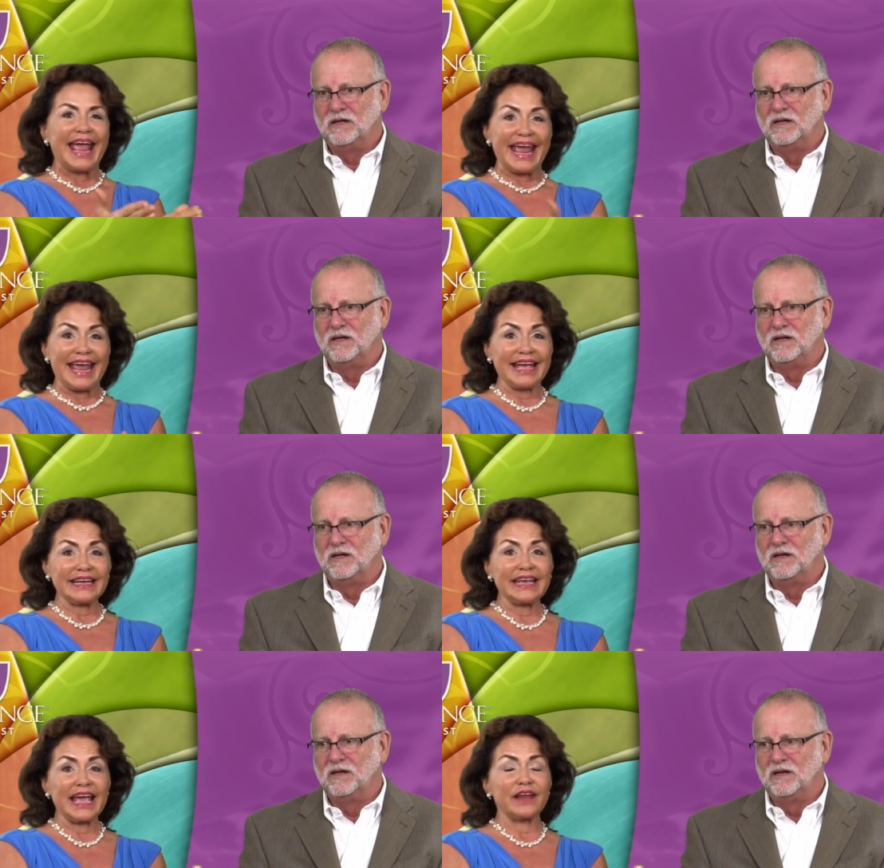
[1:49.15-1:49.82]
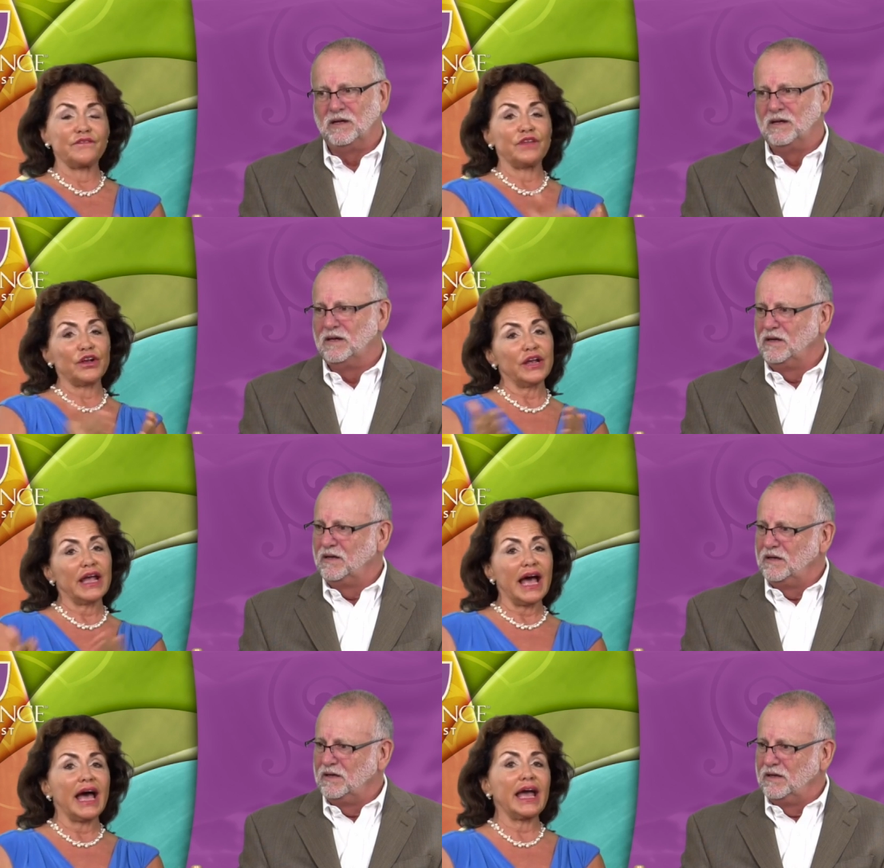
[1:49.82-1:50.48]
Speaker 1: and he had a
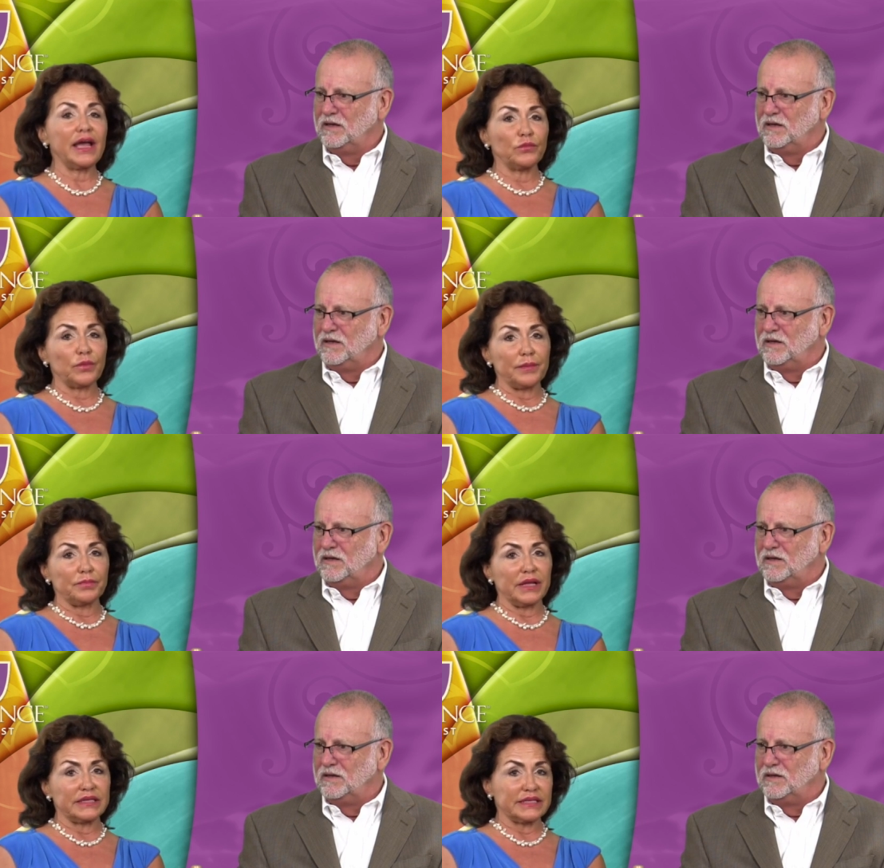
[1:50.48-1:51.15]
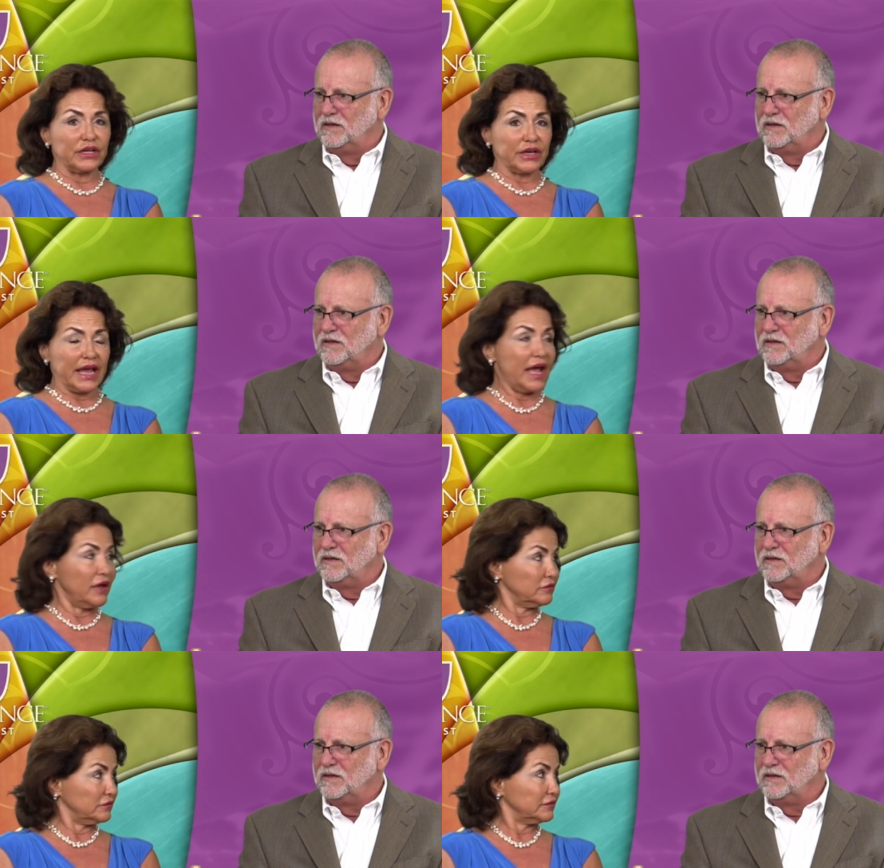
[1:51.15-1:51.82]
very high red blood cell
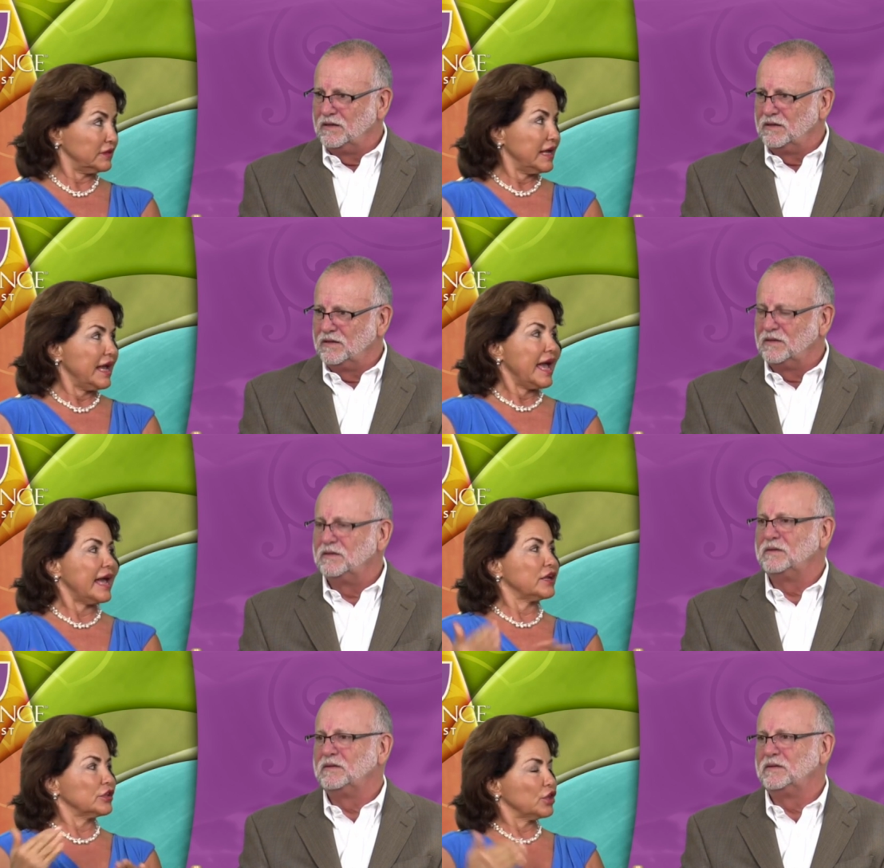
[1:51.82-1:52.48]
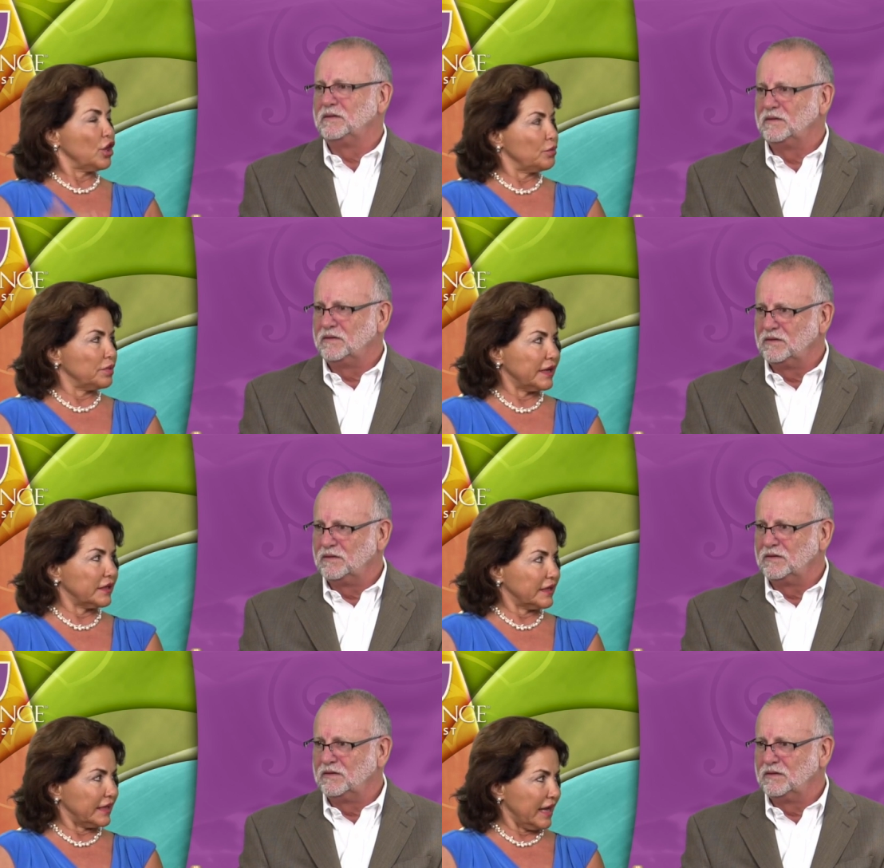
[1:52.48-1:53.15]
count and a low
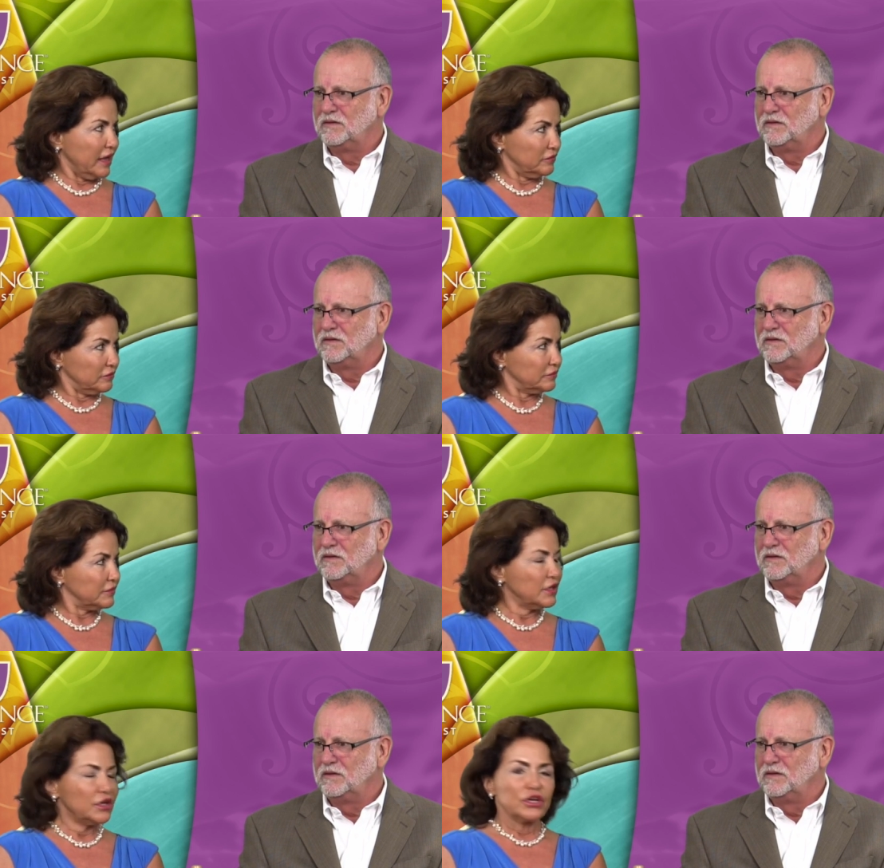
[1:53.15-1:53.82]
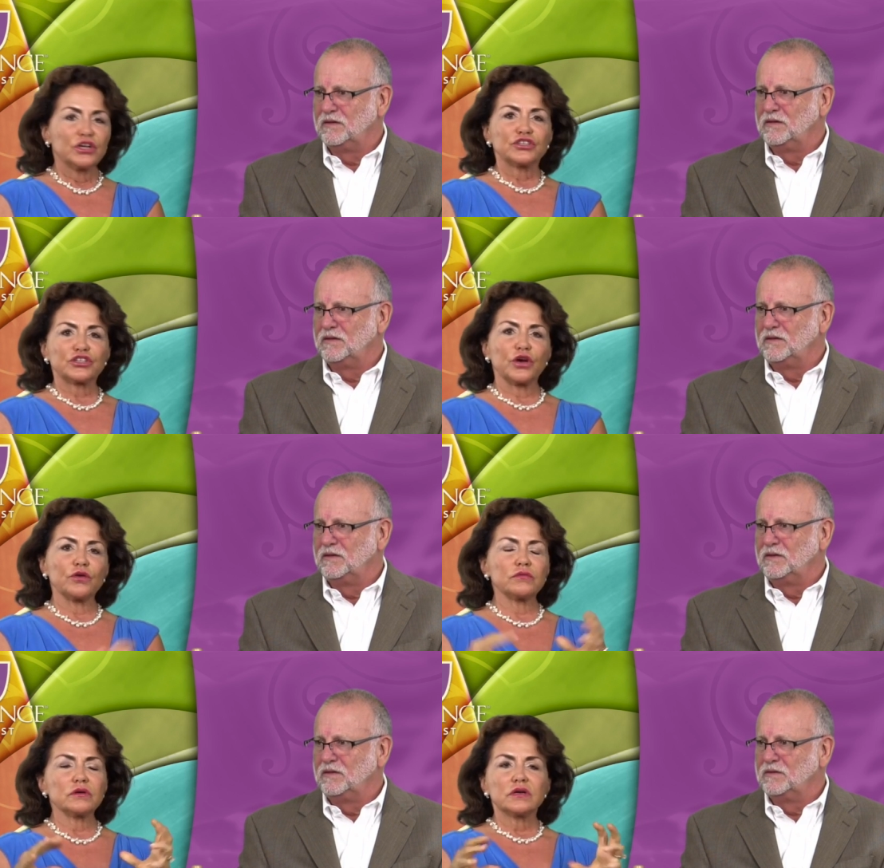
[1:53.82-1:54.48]
platelet count.
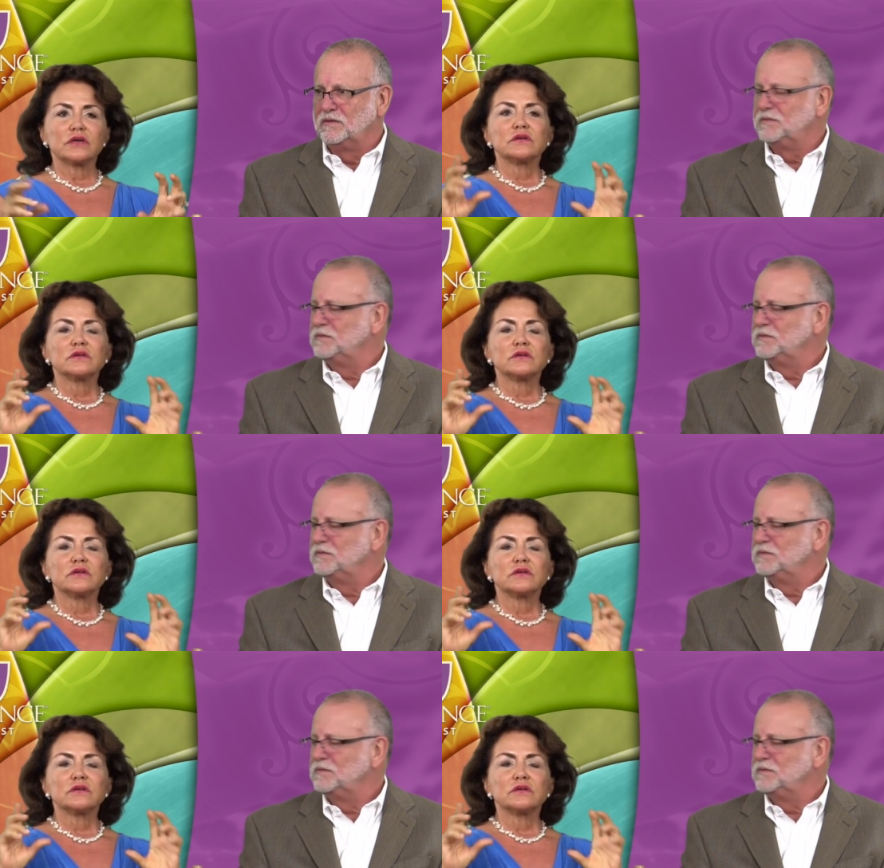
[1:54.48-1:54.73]
So